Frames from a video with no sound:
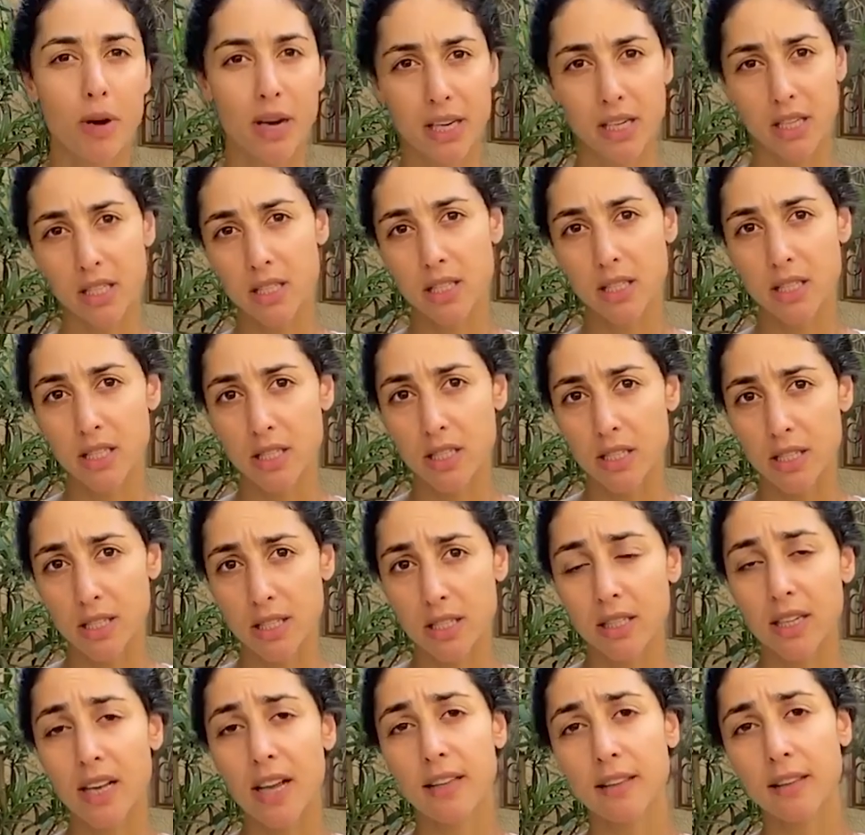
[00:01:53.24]
rainy
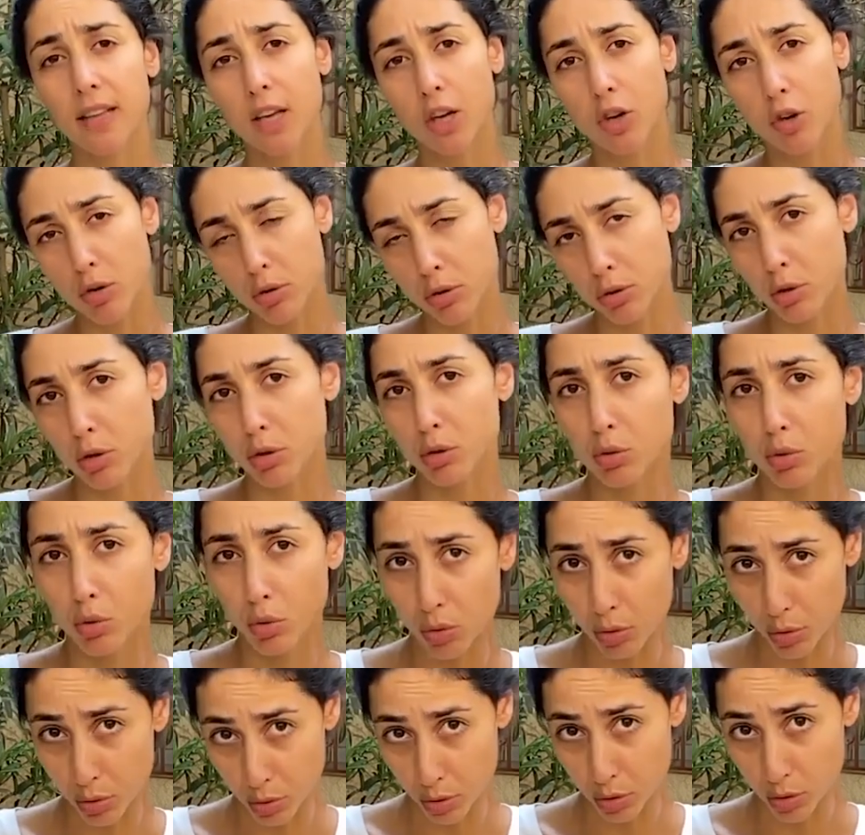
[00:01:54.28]
season and they cause the
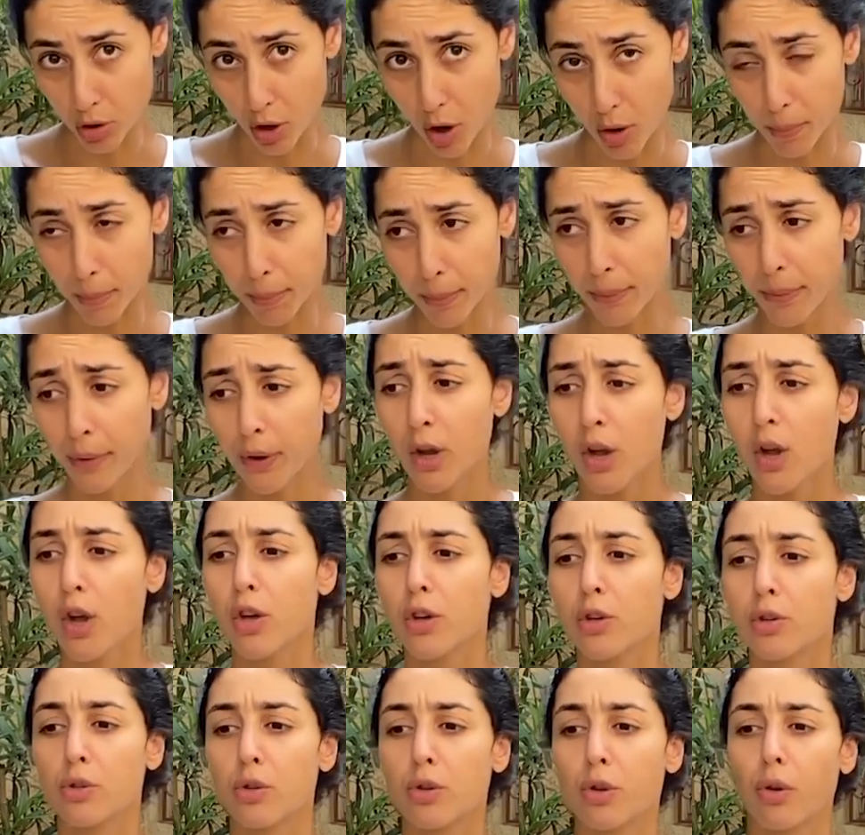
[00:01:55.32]
school to stop.
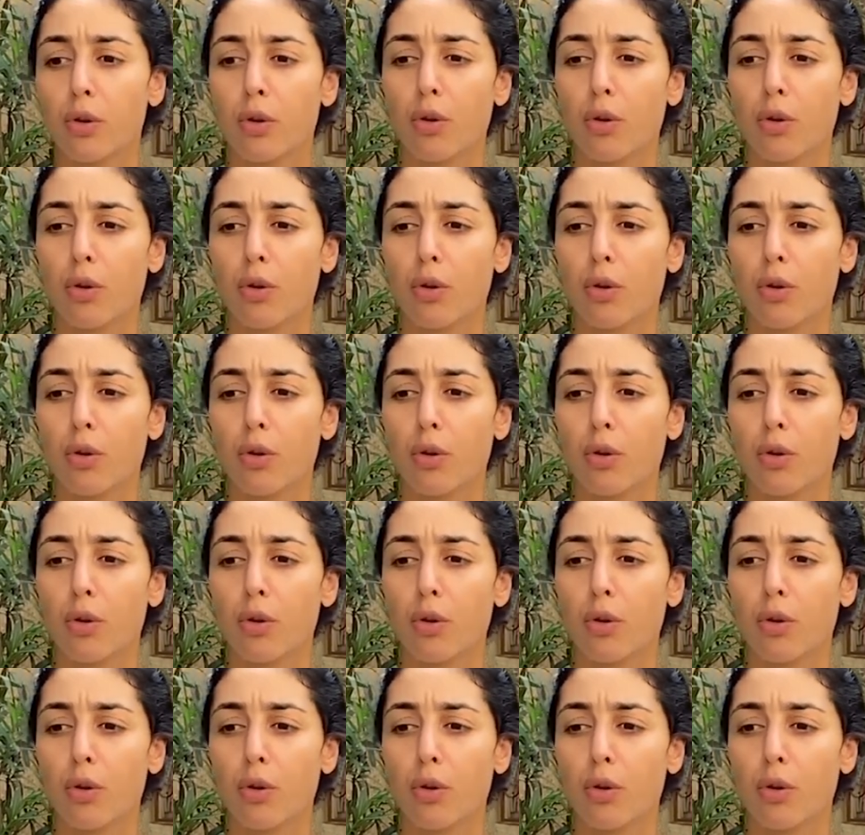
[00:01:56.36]
So